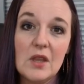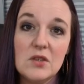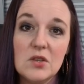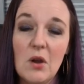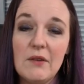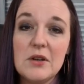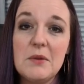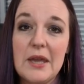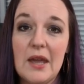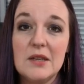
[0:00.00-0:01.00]
So every
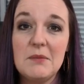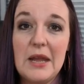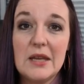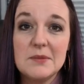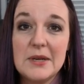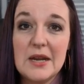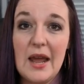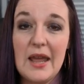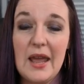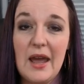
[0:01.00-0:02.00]
weekend, my husband and
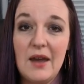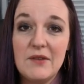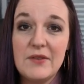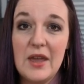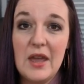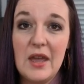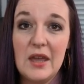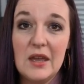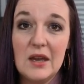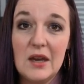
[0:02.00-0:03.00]
I have
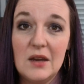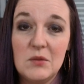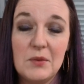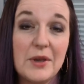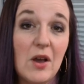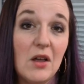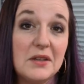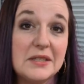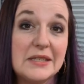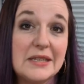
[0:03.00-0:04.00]
a what we call
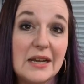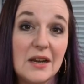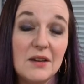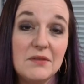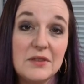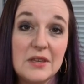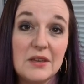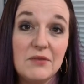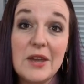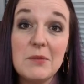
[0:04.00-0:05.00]
a state of
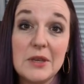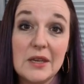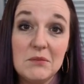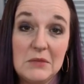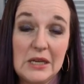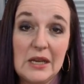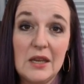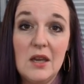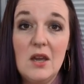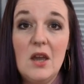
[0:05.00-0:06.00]
the family meeting,